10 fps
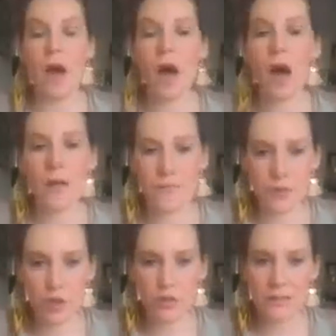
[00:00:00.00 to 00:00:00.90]
Earth's
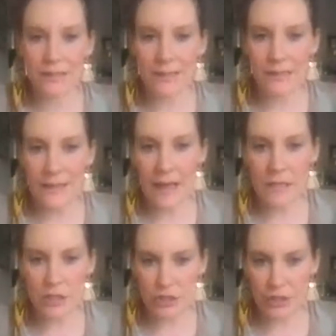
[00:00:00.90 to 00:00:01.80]
Kundalini
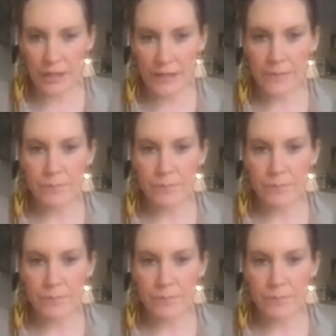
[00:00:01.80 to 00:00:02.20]
energy,